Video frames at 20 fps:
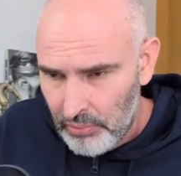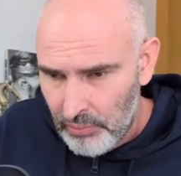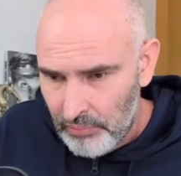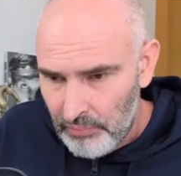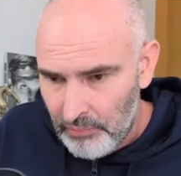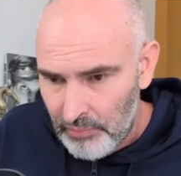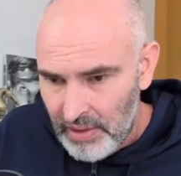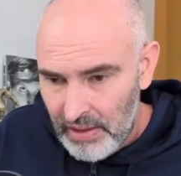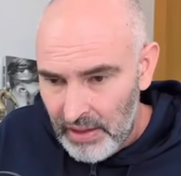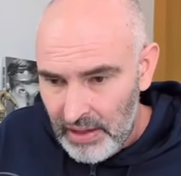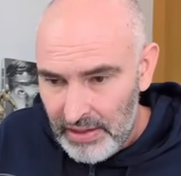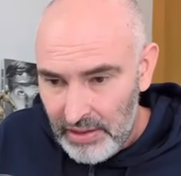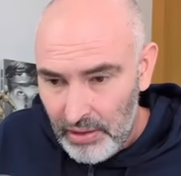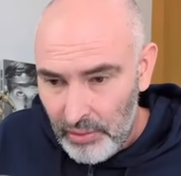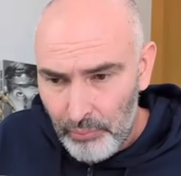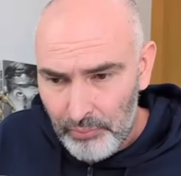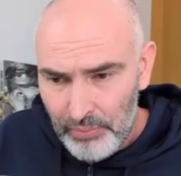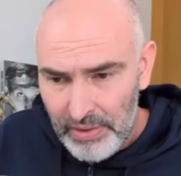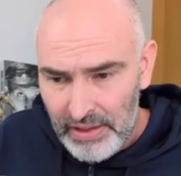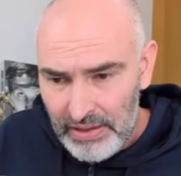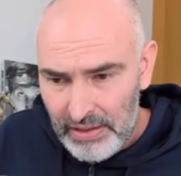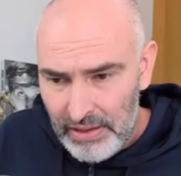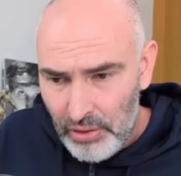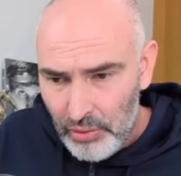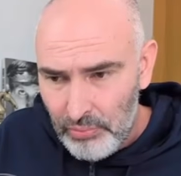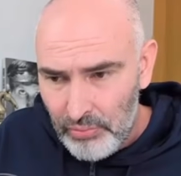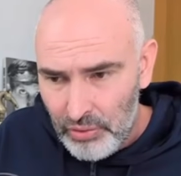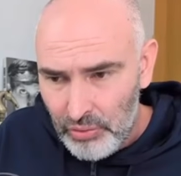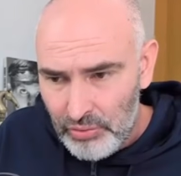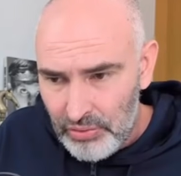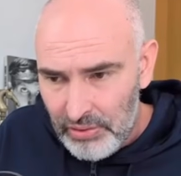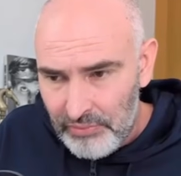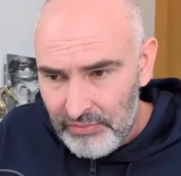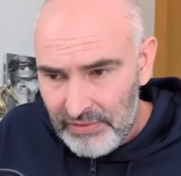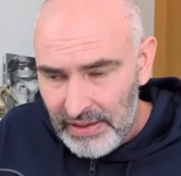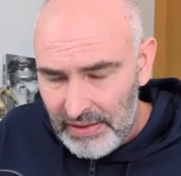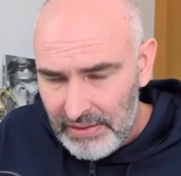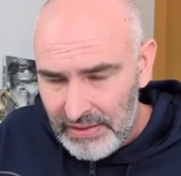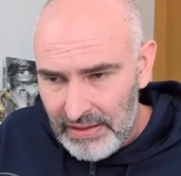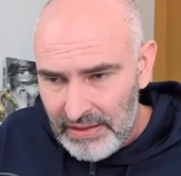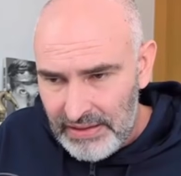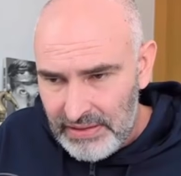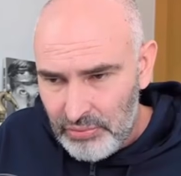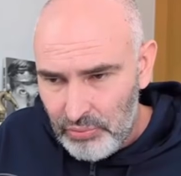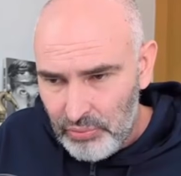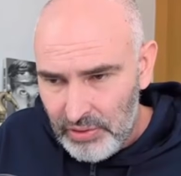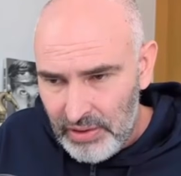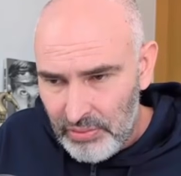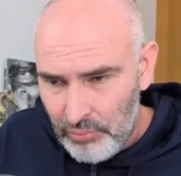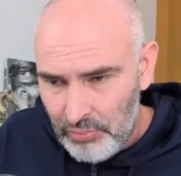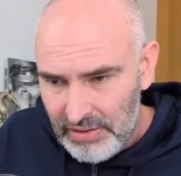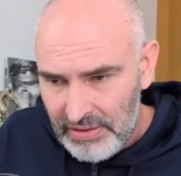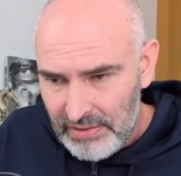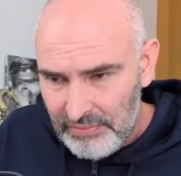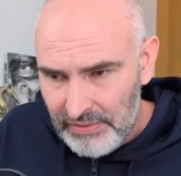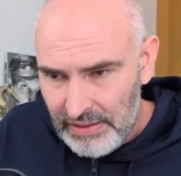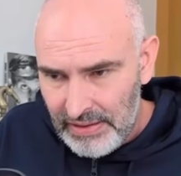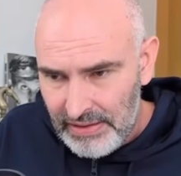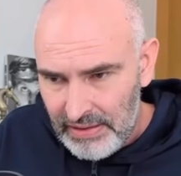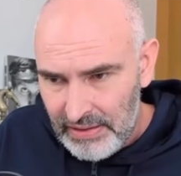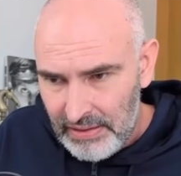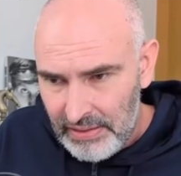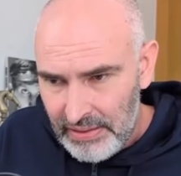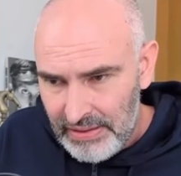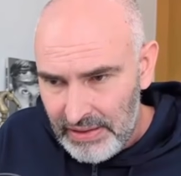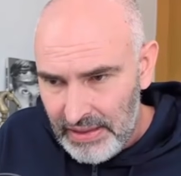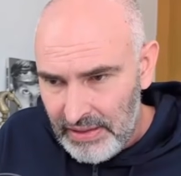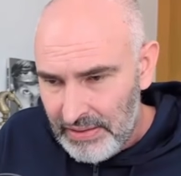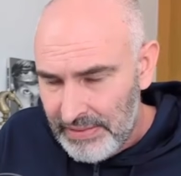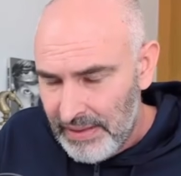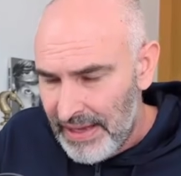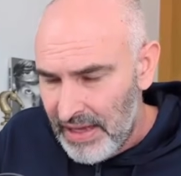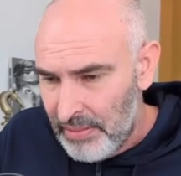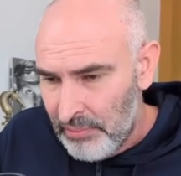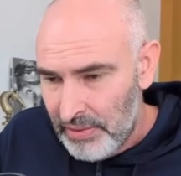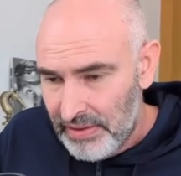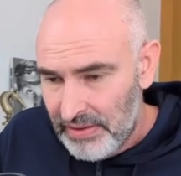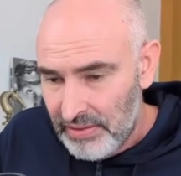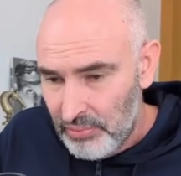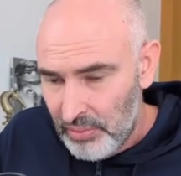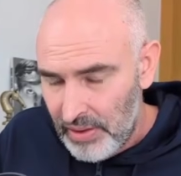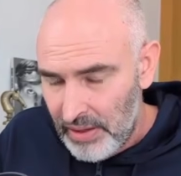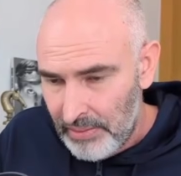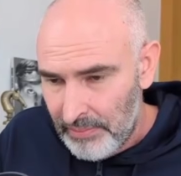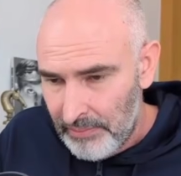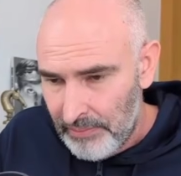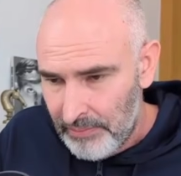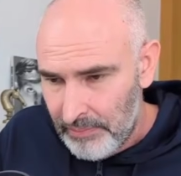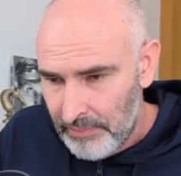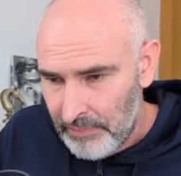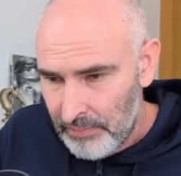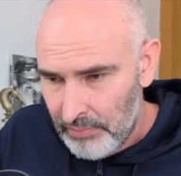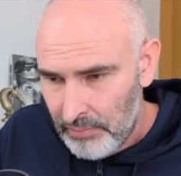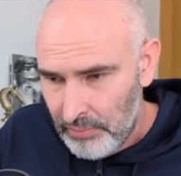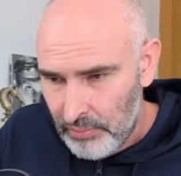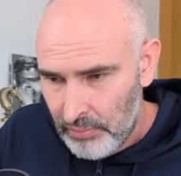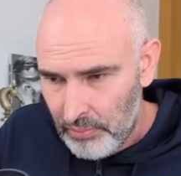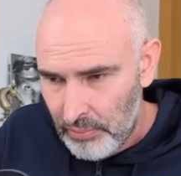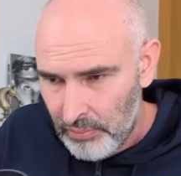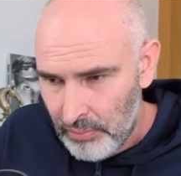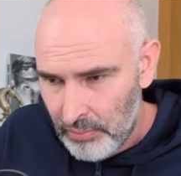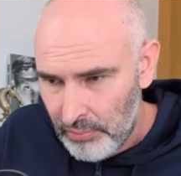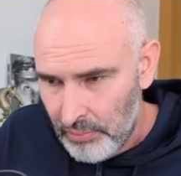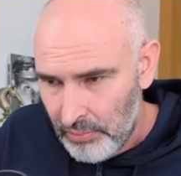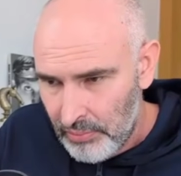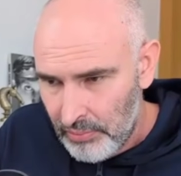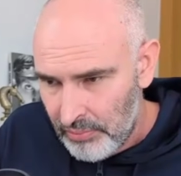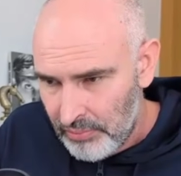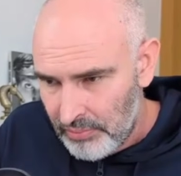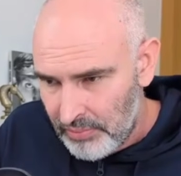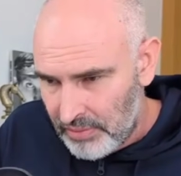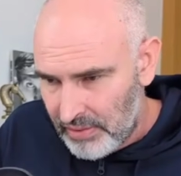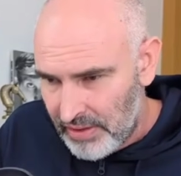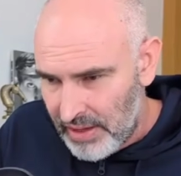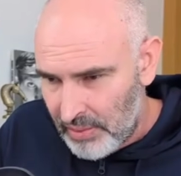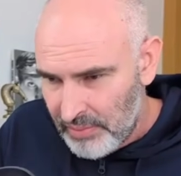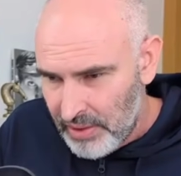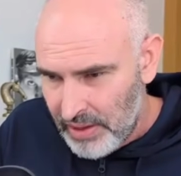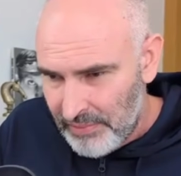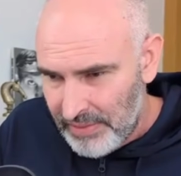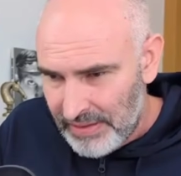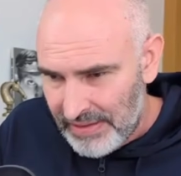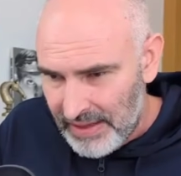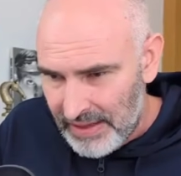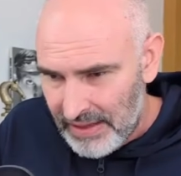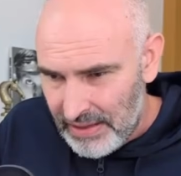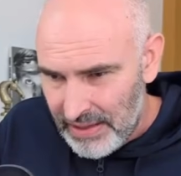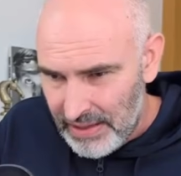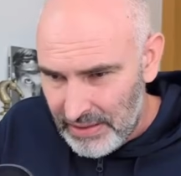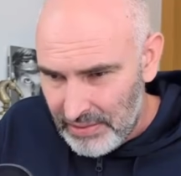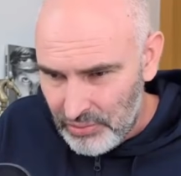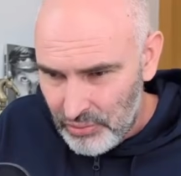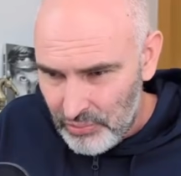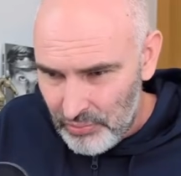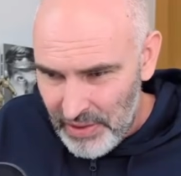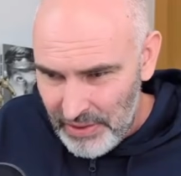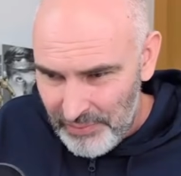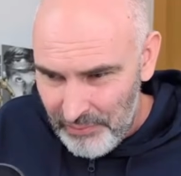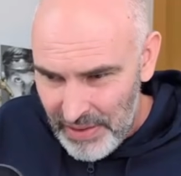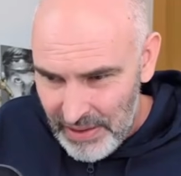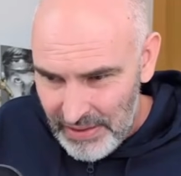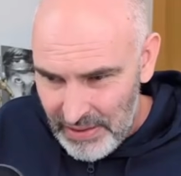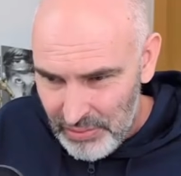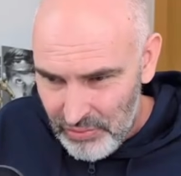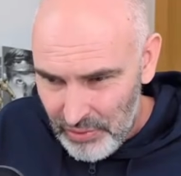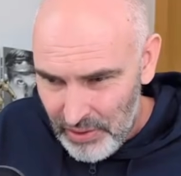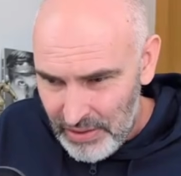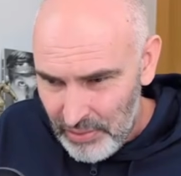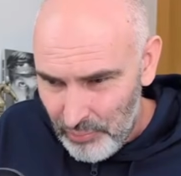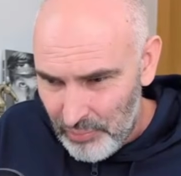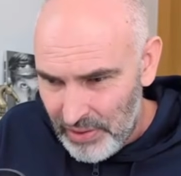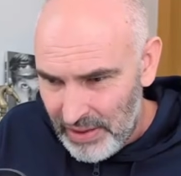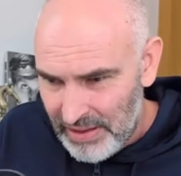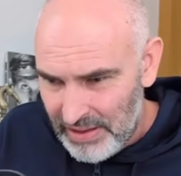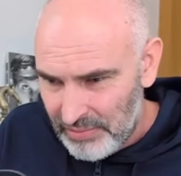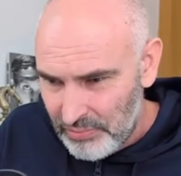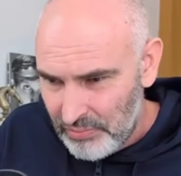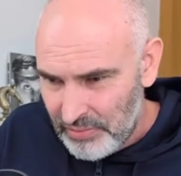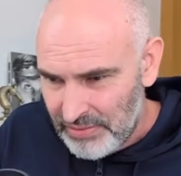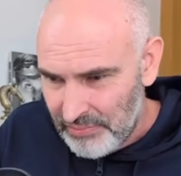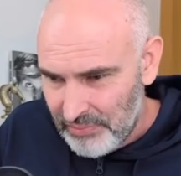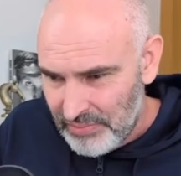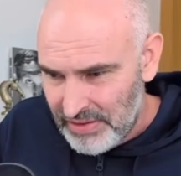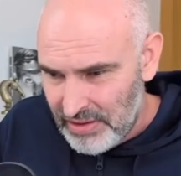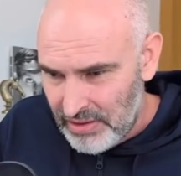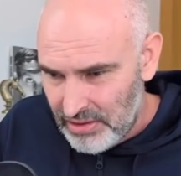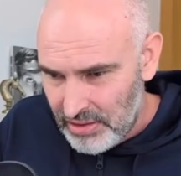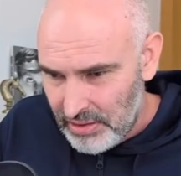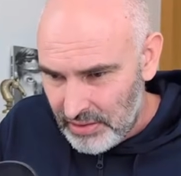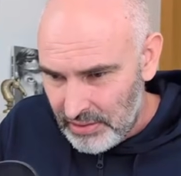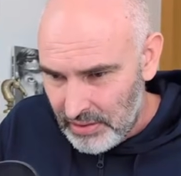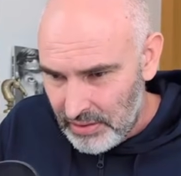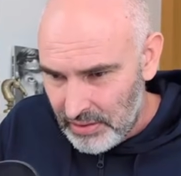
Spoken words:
But I completely overlooked the fact that his queen was defending. Here, the a1 square. So now I'm attacking a2 and mainly trying to break into his position.